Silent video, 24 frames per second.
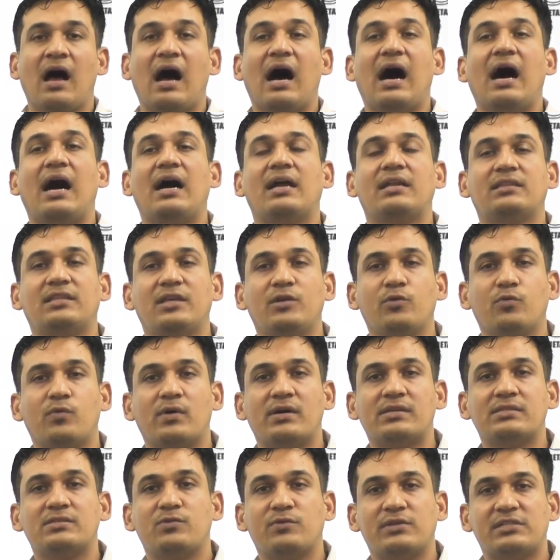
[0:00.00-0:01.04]
are the
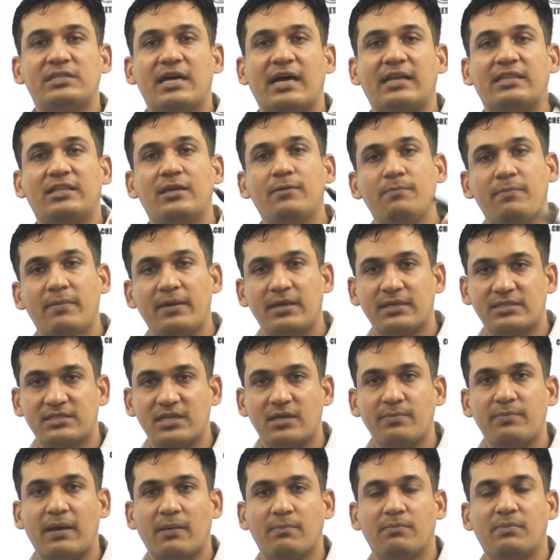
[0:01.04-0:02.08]
ones which are the
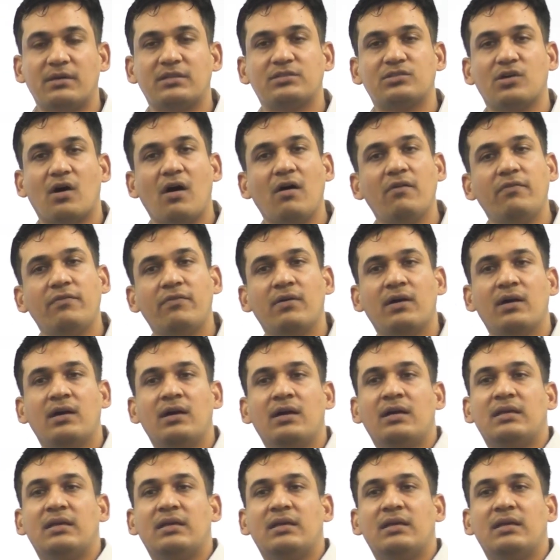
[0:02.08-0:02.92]
major members of